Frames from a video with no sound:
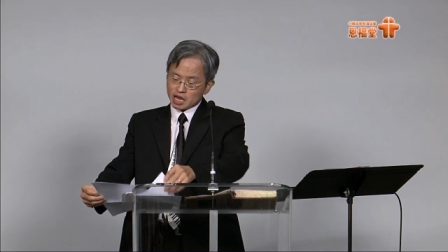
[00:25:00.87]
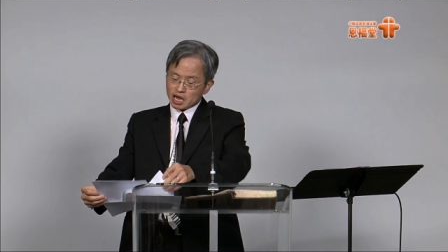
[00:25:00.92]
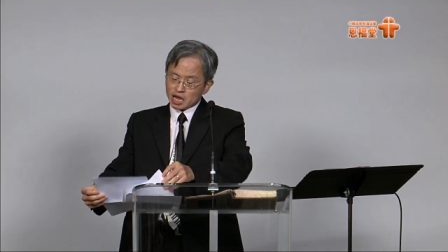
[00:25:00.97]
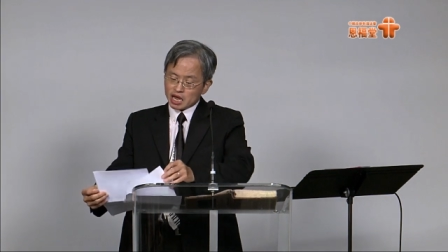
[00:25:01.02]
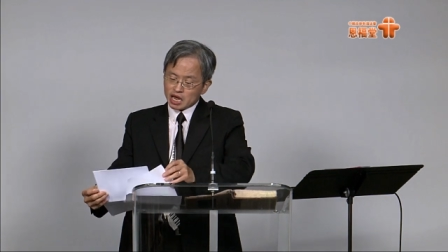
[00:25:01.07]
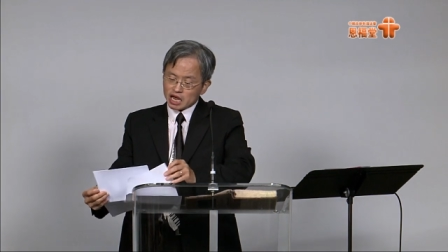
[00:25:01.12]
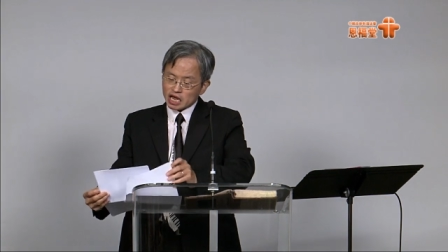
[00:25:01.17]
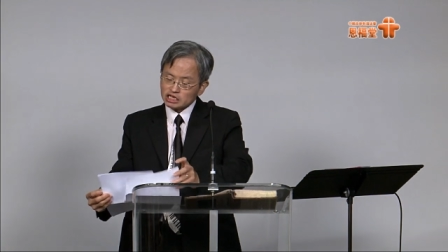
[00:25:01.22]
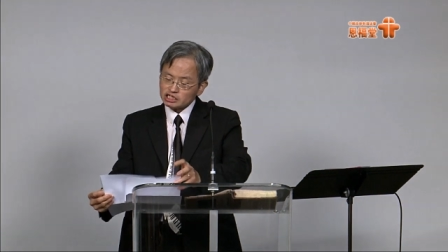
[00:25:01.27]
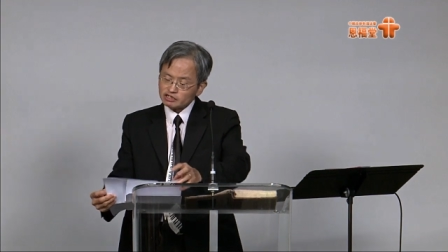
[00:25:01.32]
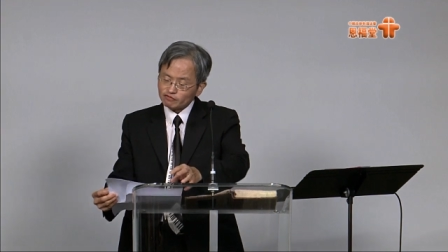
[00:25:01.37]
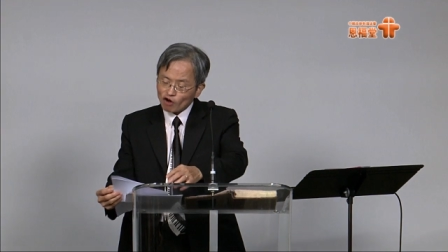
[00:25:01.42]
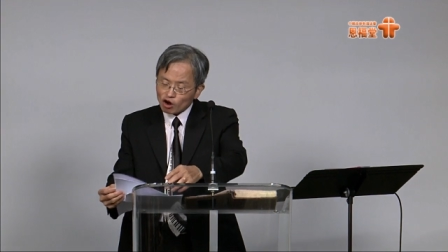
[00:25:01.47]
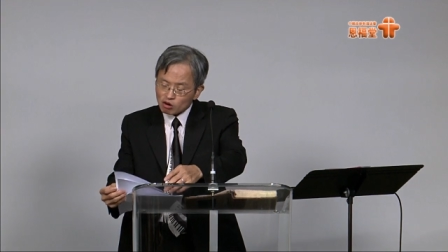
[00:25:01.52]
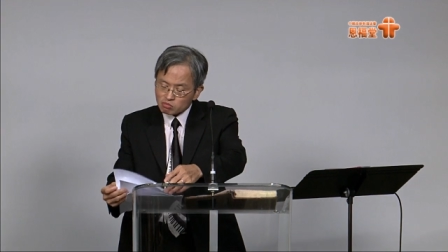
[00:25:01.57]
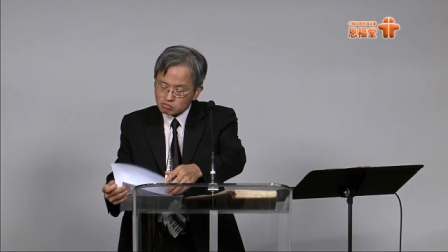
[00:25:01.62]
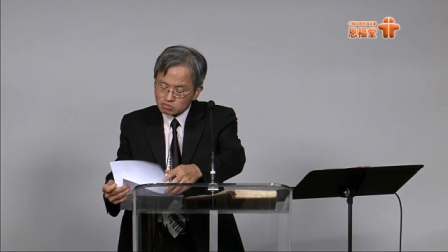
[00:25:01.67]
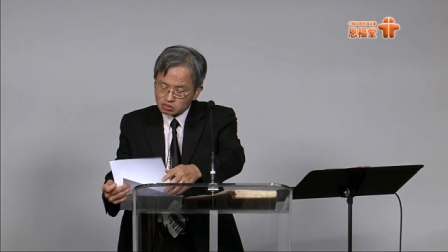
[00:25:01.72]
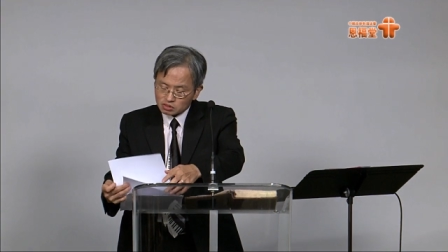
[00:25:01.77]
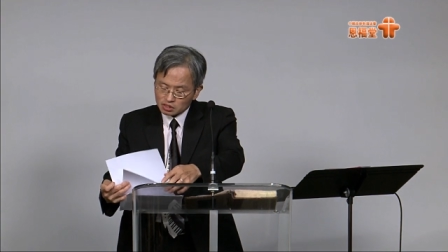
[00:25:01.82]
It's
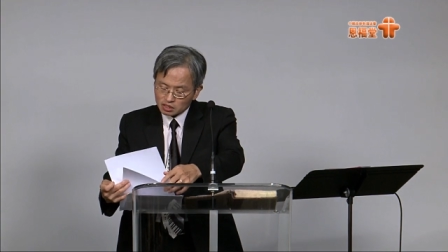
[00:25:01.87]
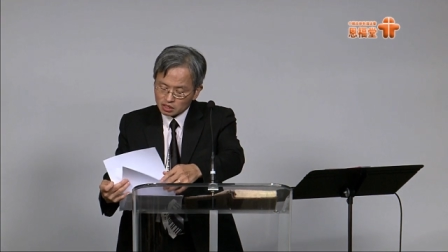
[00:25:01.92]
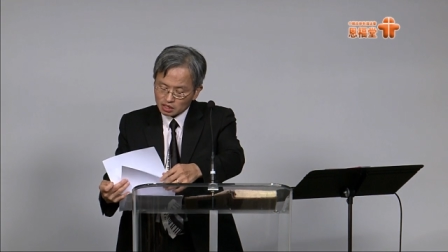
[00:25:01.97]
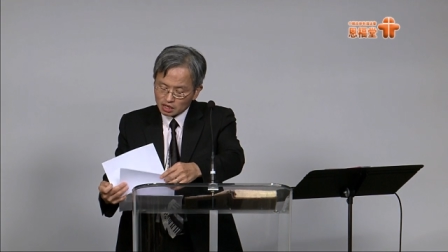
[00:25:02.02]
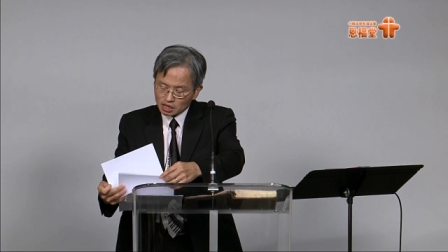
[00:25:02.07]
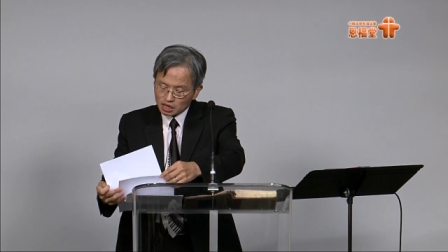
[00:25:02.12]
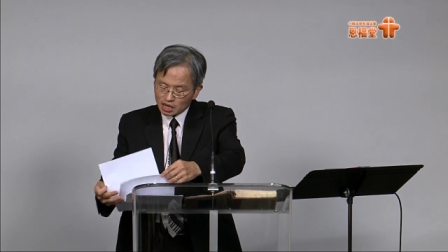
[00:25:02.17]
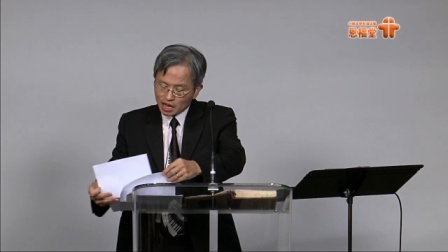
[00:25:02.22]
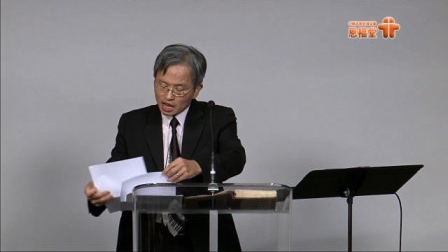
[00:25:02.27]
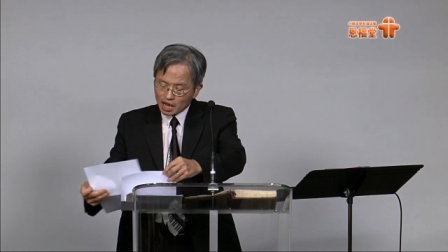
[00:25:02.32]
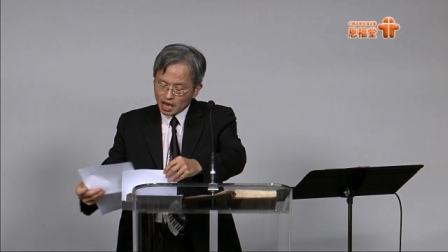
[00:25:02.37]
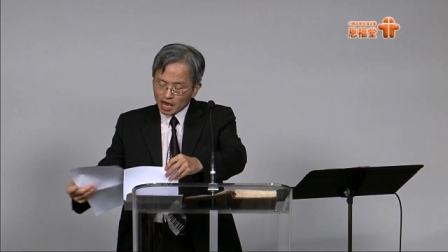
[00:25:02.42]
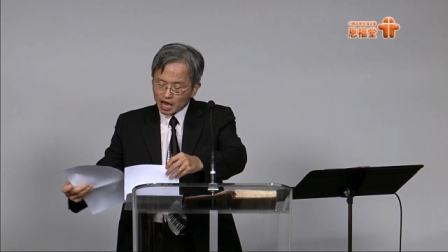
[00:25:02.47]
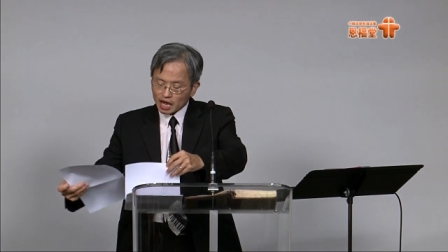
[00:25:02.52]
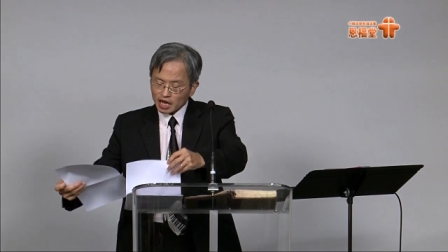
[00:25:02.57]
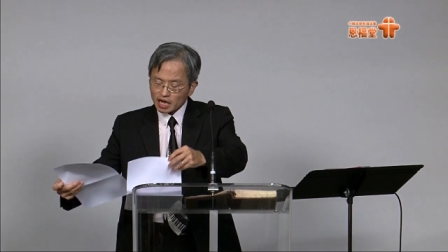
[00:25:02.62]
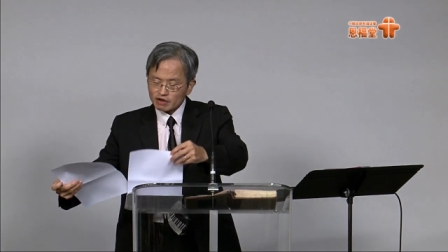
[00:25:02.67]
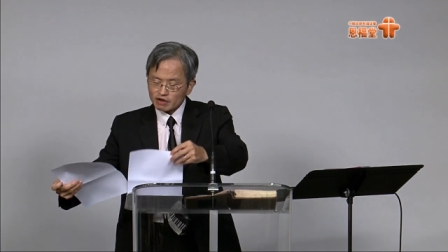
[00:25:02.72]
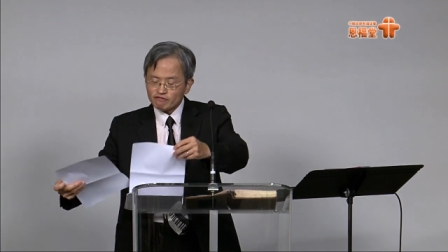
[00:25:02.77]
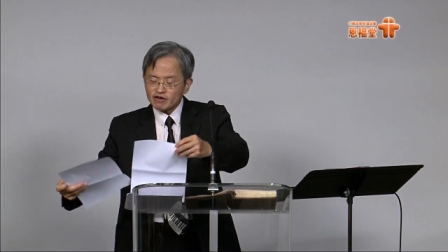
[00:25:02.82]
from
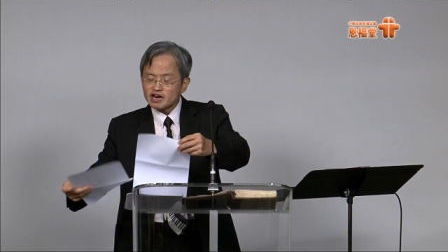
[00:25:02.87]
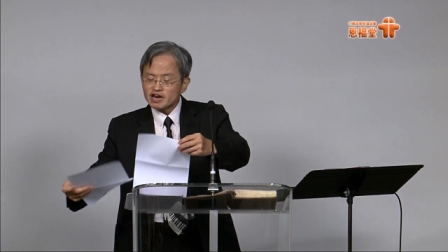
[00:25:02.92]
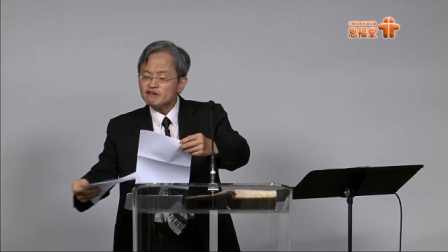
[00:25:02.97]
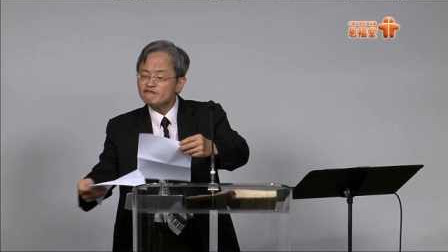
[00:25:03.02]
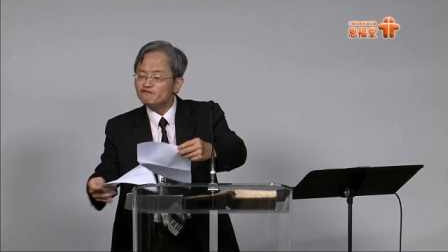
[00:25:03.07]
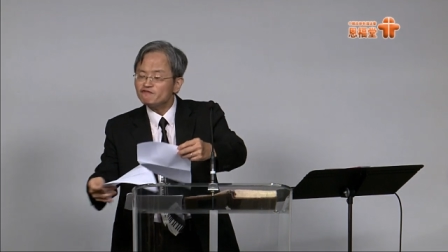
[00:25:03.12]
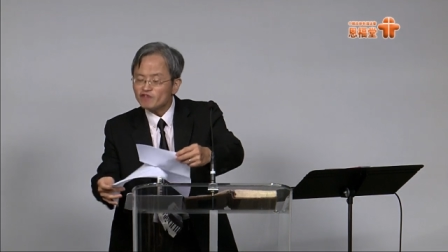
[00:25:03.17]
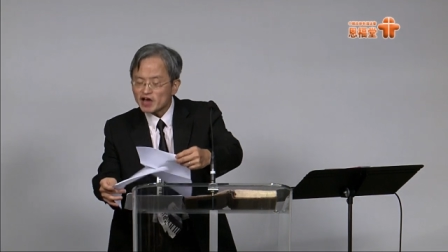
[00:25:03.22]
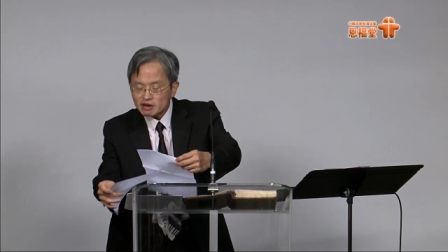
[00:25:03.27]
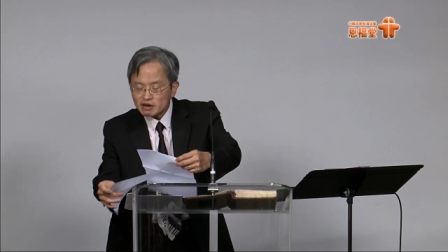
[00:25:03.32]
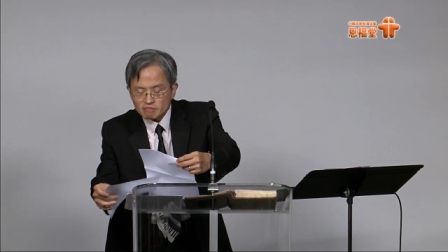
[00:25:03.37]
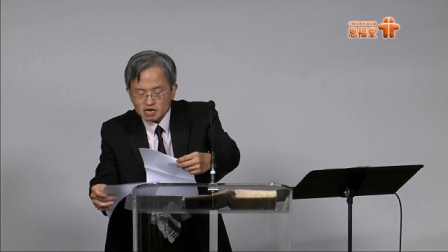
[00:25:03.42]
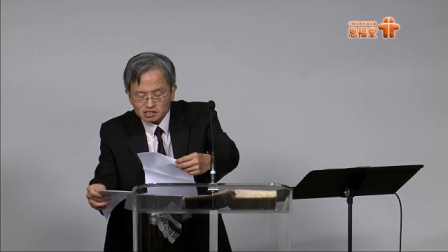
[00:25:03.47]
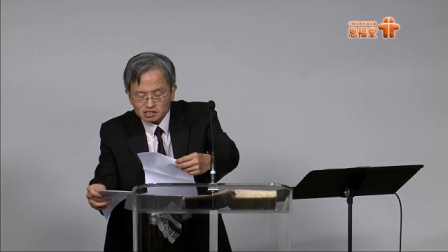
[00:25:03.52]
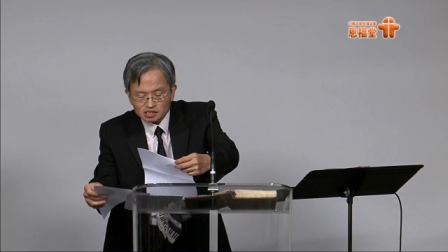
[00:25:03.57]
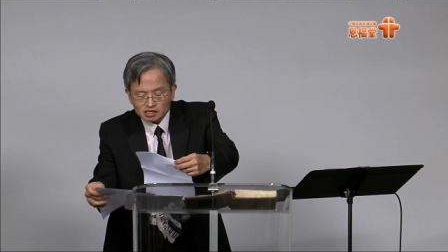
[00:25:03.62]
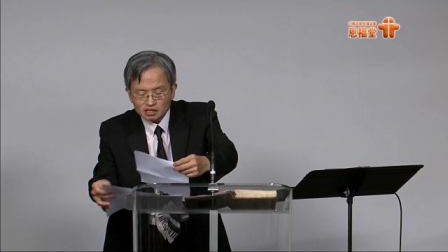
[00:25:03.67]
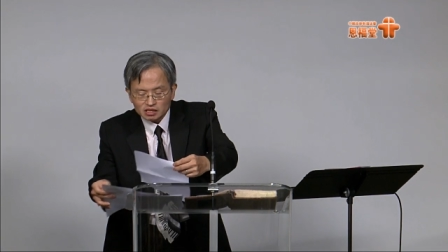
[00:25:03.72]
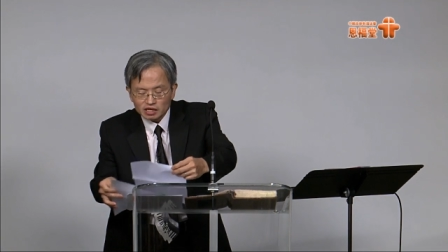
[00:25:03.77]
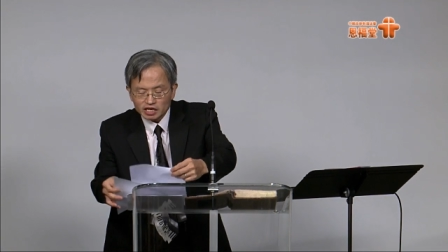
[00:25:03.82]
a very famous
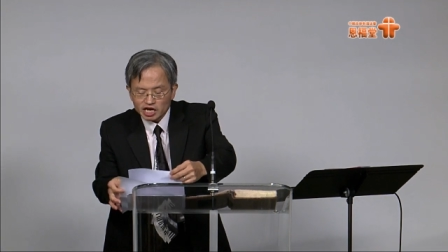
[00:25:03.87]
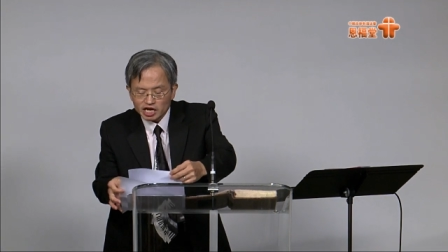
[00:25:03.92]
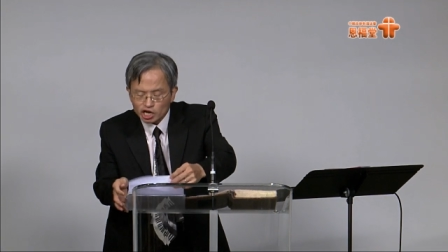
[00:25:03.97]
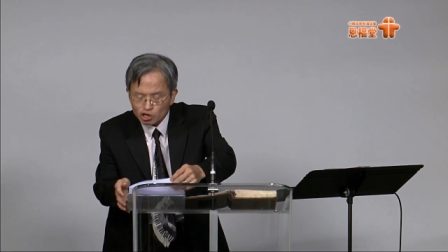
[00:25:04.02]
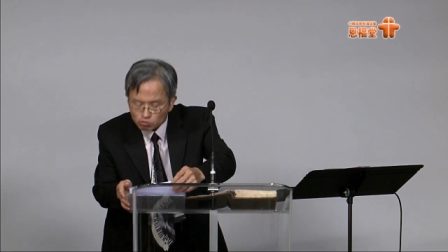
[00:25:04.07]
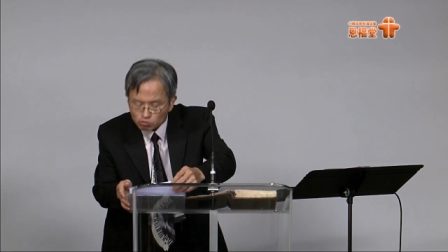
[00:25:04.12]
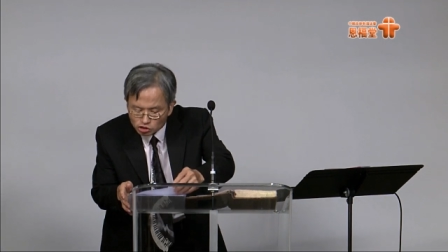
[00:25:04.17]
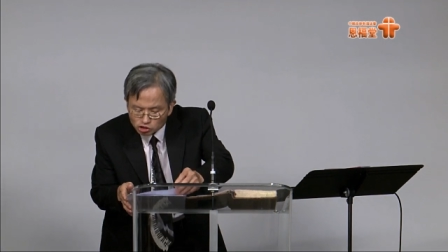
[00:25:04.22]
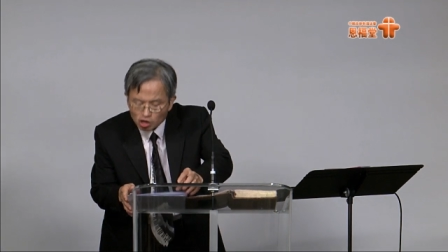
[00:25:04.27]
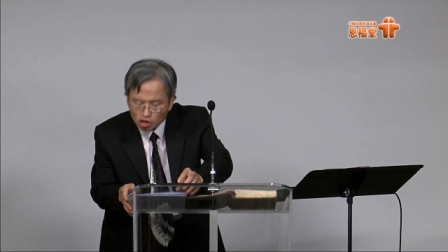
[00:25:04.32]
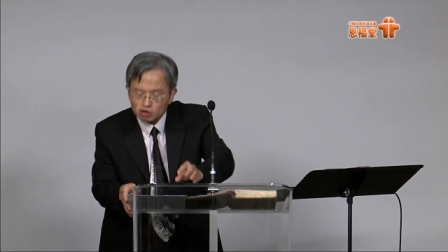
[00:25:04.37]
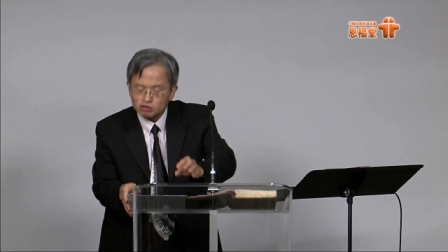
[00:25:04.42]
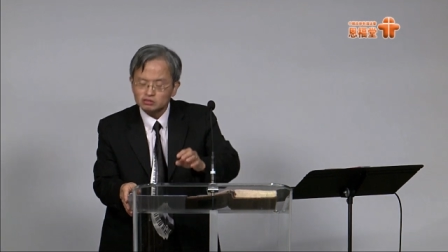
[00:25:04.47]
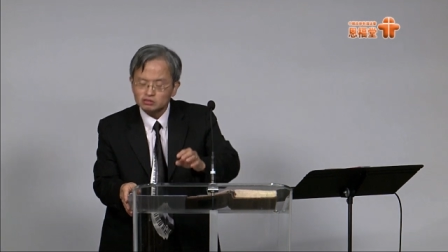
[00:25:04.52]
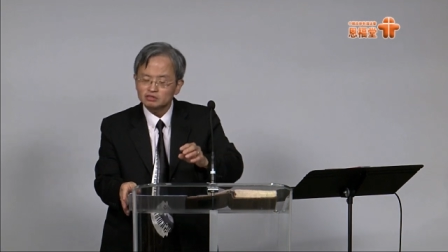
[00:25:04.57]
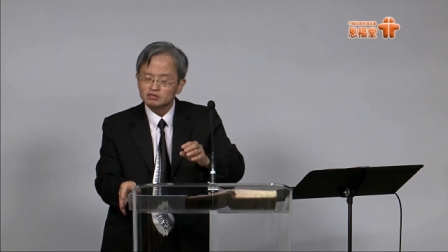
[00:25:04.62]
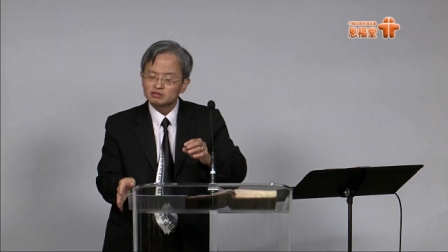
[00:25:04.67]
Hillsong